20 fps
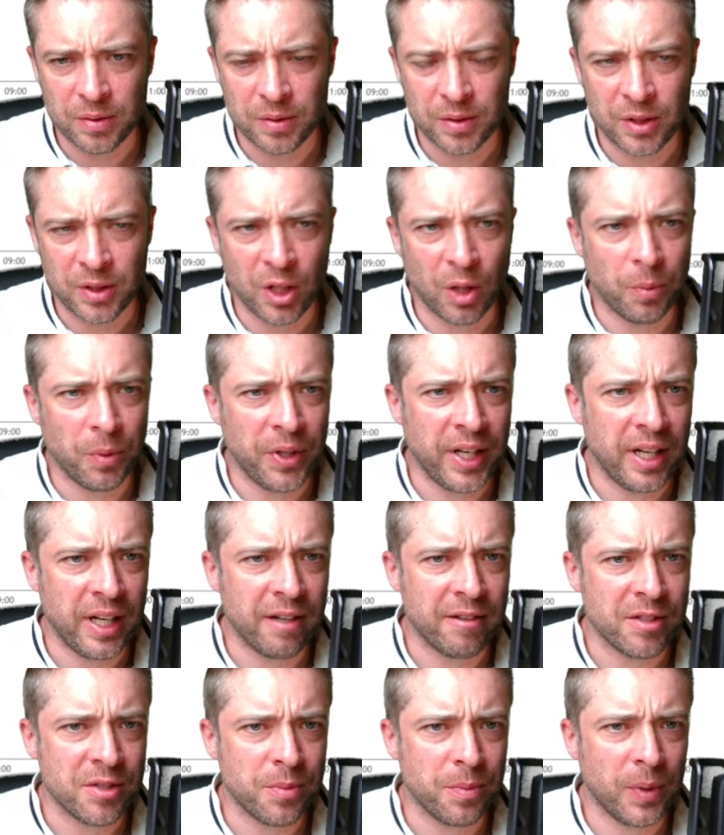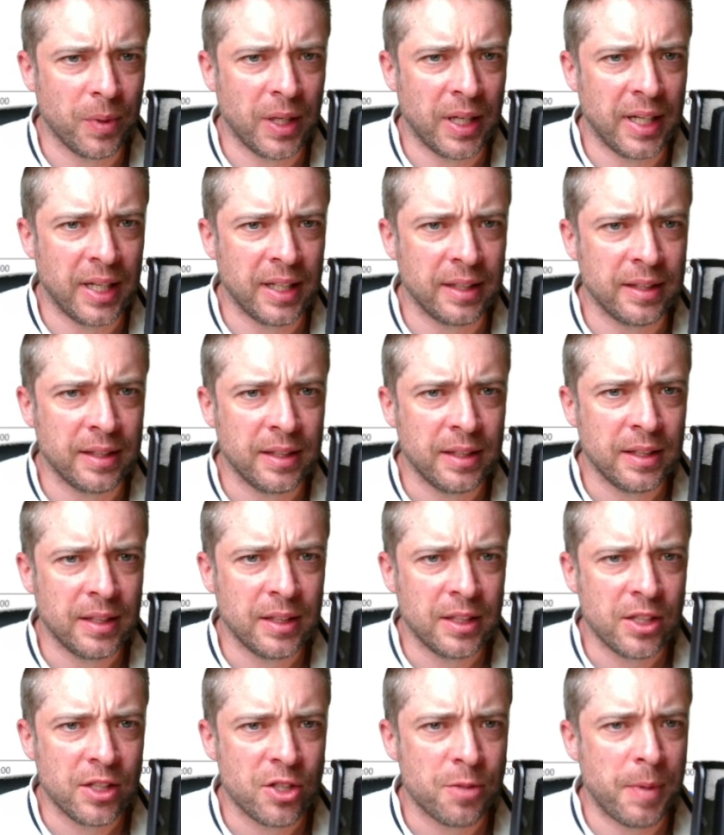one here as well.
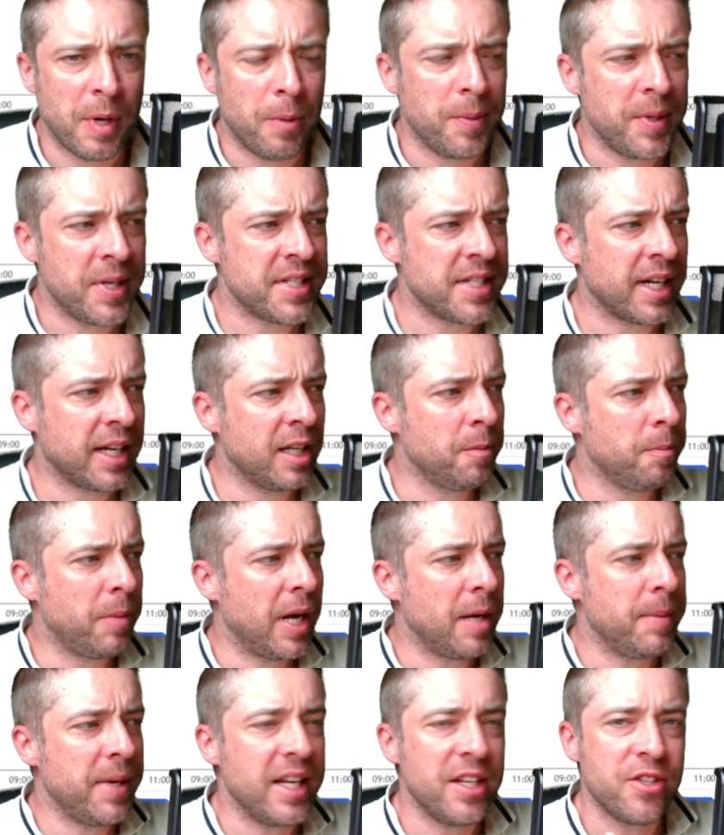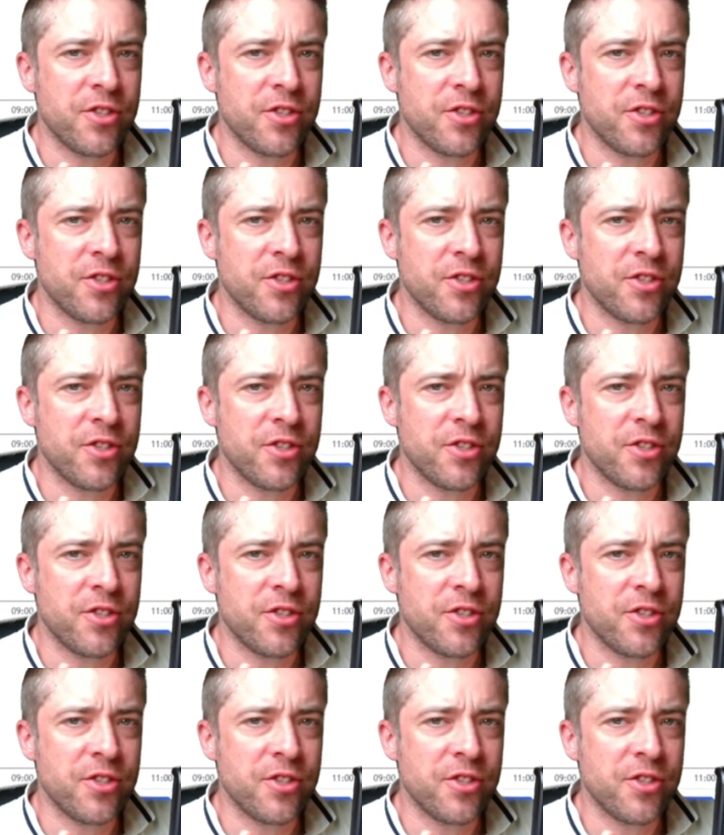Just bear with me a second, baby is